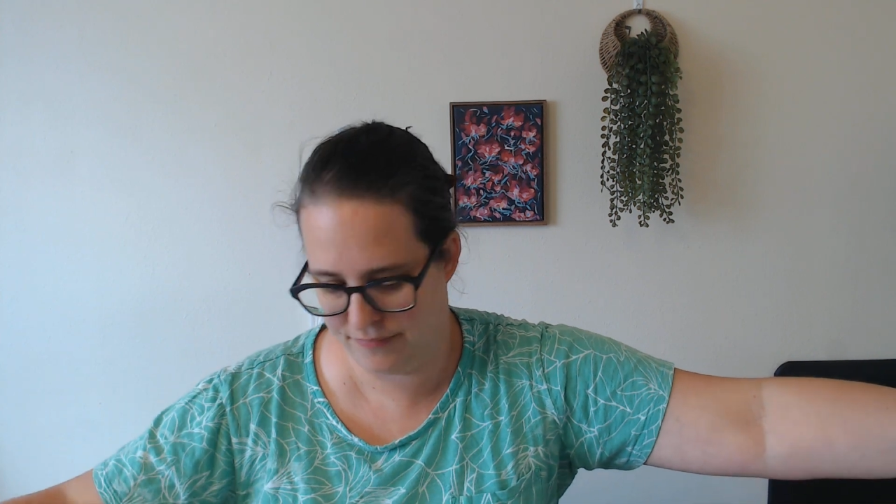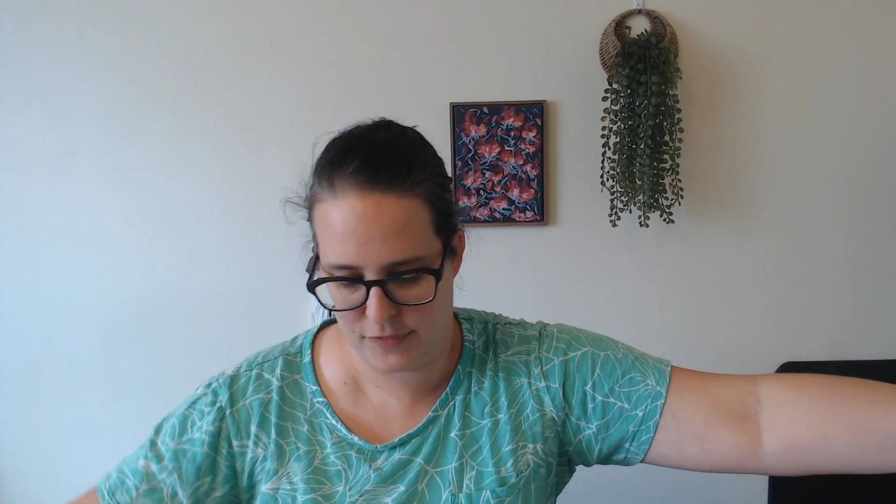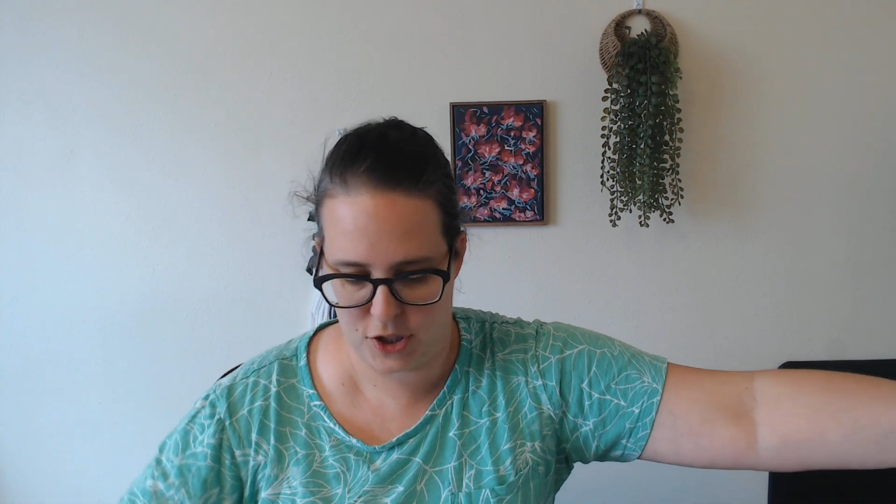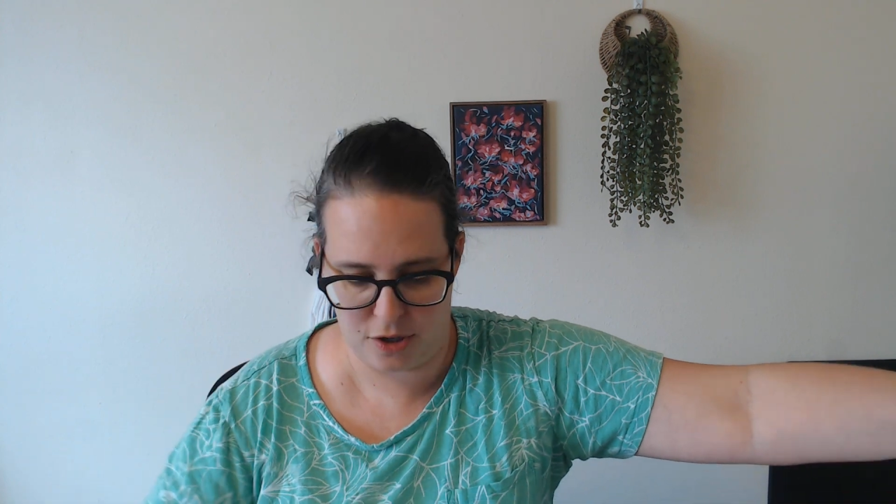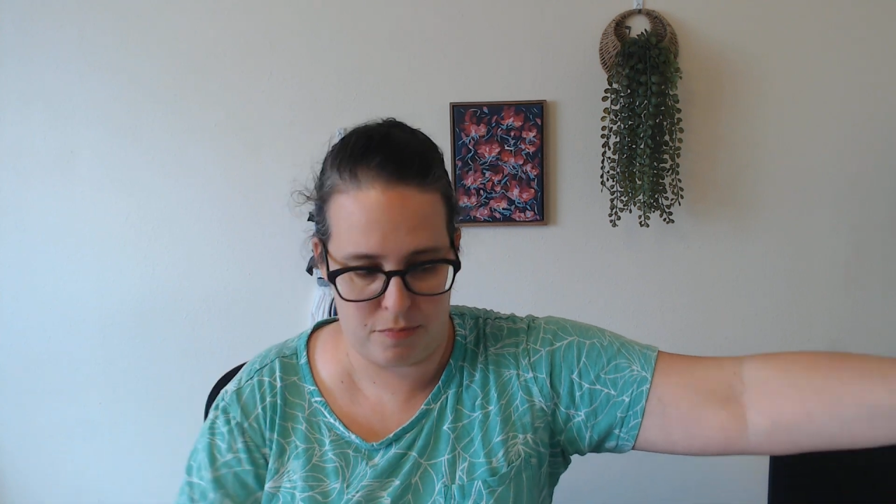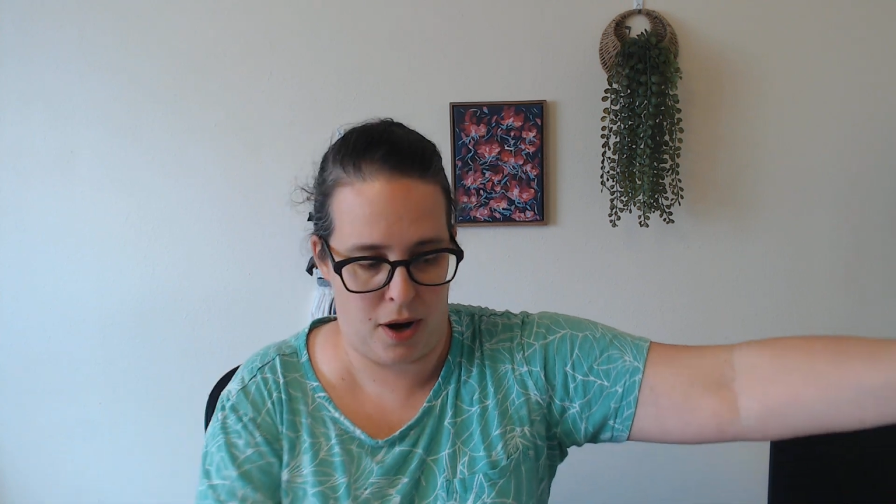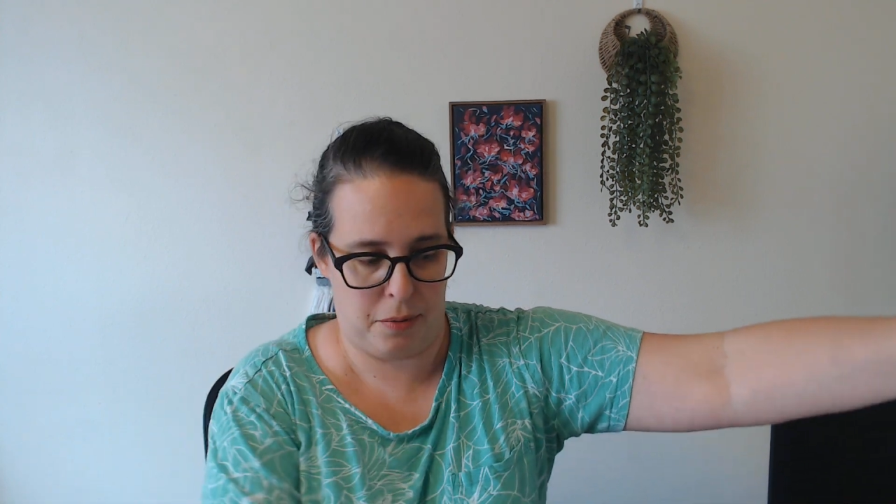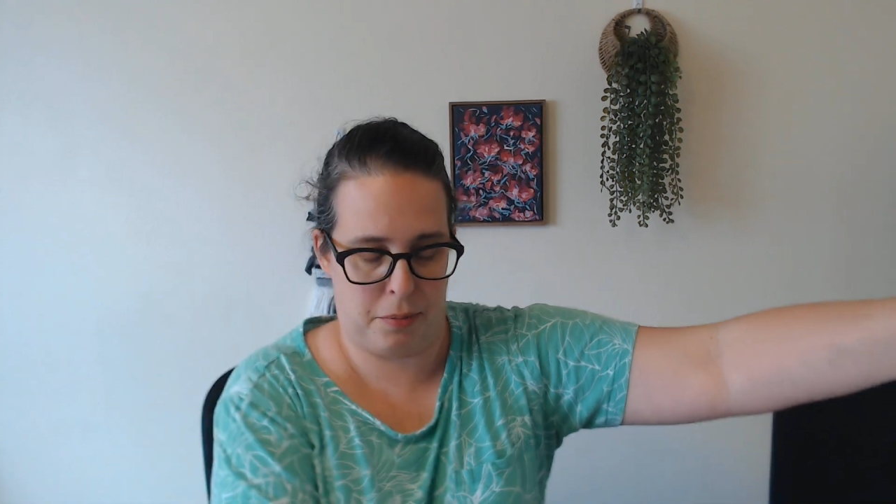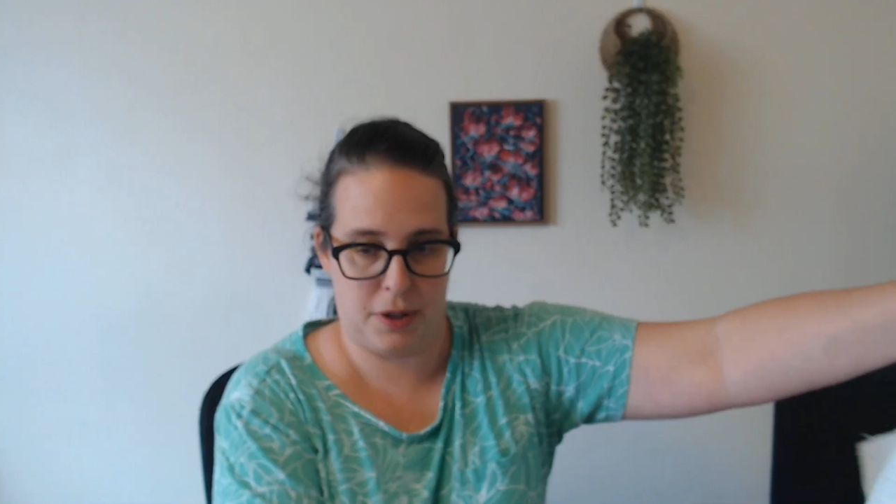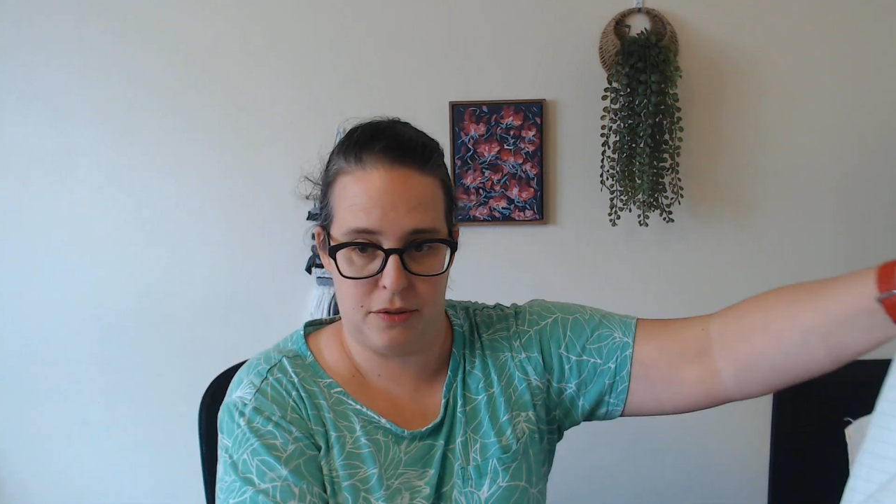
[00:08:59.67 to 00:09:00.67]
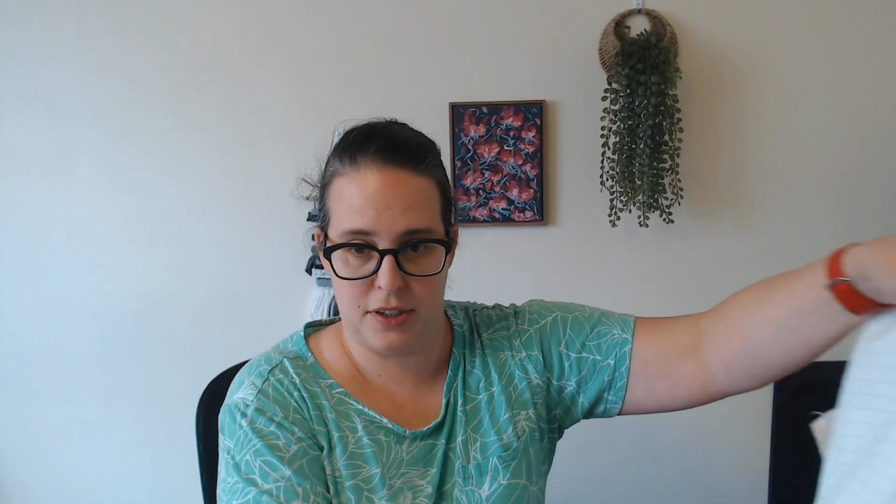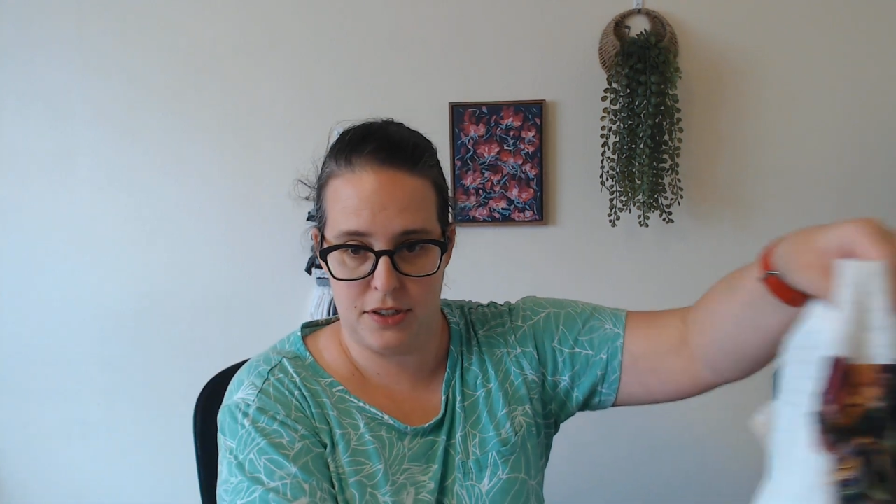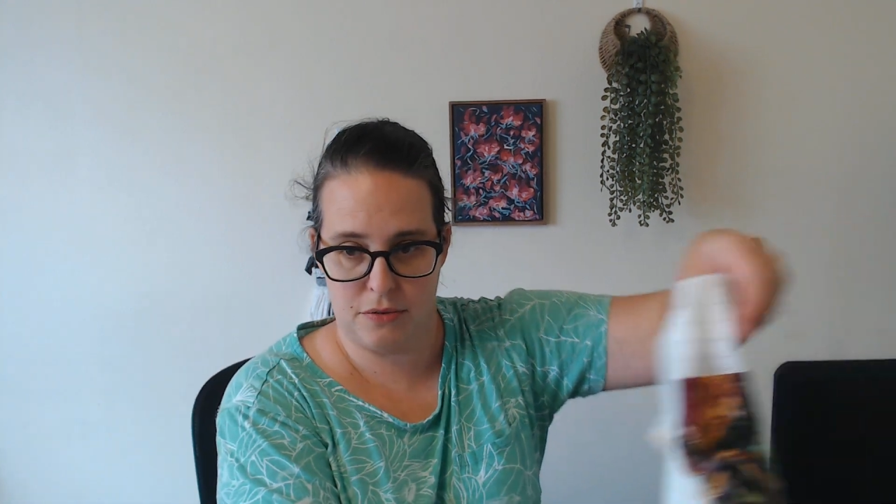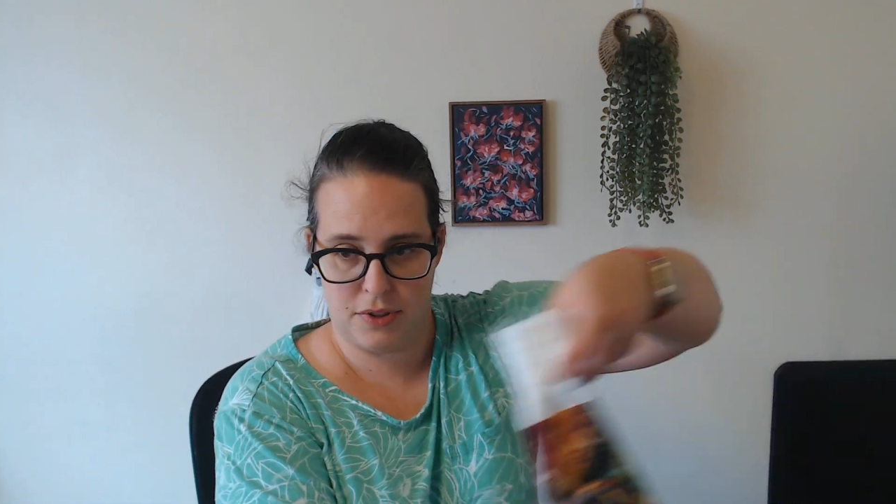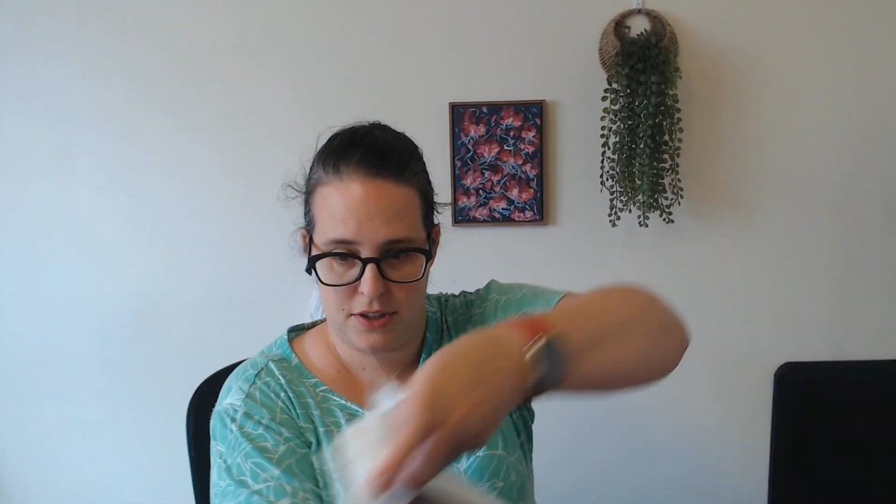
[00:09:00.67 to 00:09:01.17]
should probably only do 1 or